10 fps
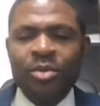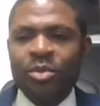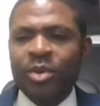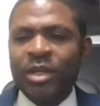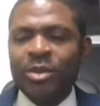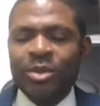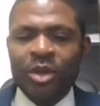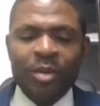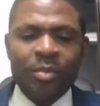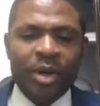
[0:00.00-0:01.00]
When you
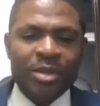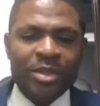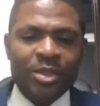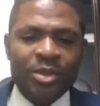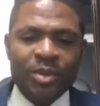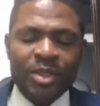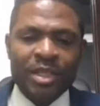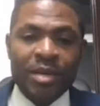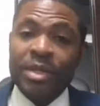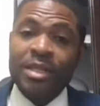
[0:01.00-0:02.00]
talk about security,
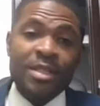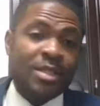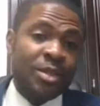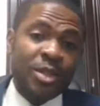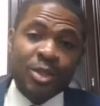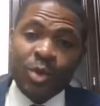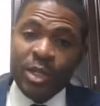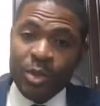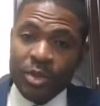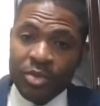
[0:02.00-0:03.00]
I mean, it's not just
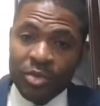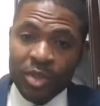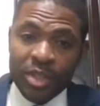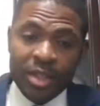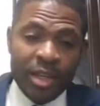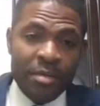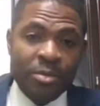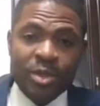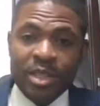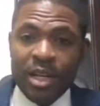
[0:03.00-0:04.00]
2023. I
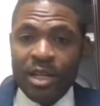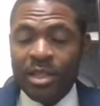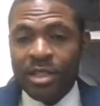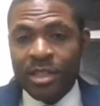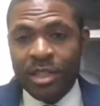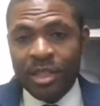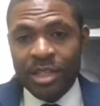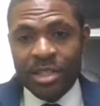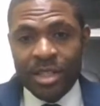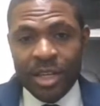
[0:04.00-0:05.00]
mean, we started
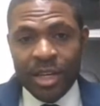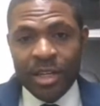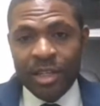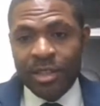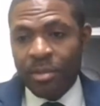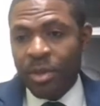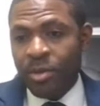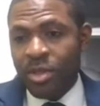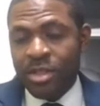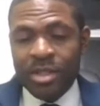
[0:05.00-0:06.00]
this year. I
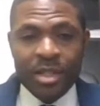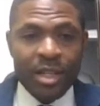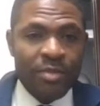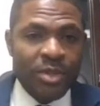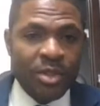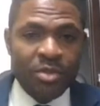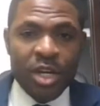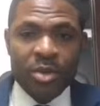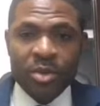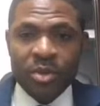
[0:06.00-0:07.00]
mean, this is 11th of
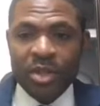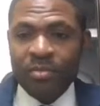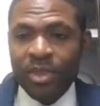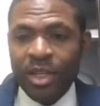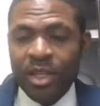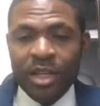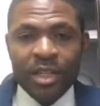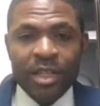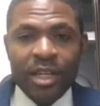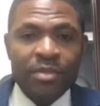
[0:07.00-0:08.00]
January.
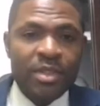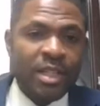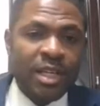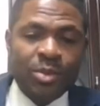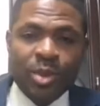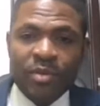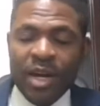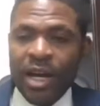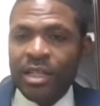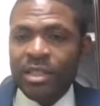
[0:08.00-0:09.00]
In 11 days, we have
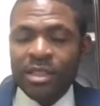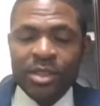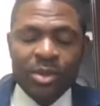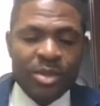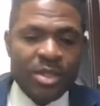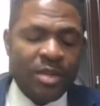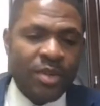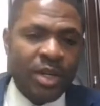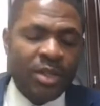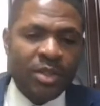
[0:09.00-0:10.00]
had,
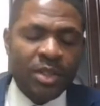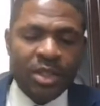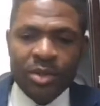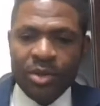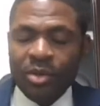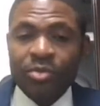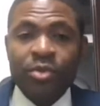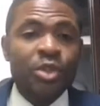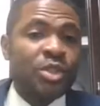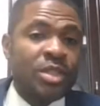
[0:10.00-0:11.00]
several,
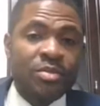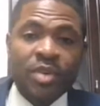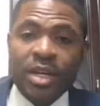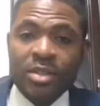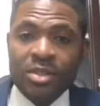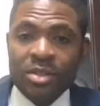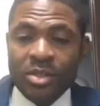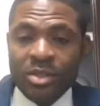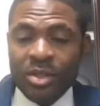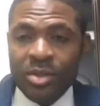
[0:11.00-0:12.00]
unfortunate
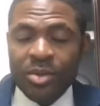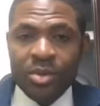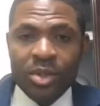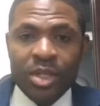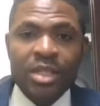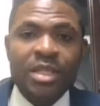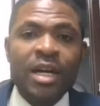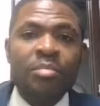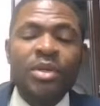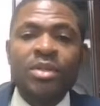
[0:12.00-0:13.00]
events,
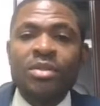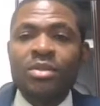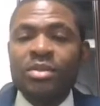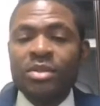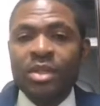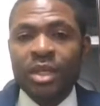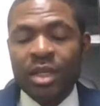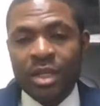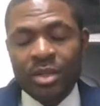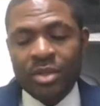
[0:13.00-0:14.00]
kidnappings,
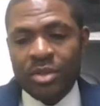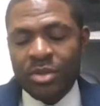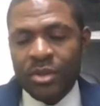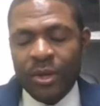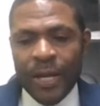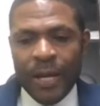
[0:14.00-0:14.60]
killings,